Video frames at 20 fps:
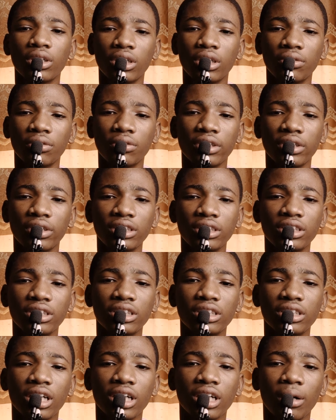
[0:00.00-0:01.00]
a very great
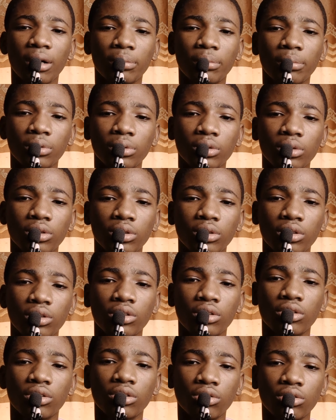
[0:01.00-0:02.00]
app
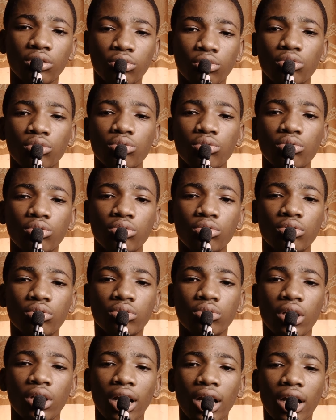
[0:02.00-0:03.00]
to use
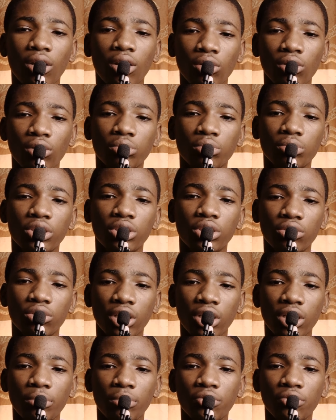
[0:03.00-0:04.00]
along with the
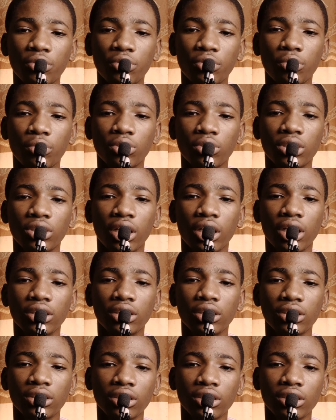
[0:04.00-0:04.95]
Oraimo FREEPODS LITE.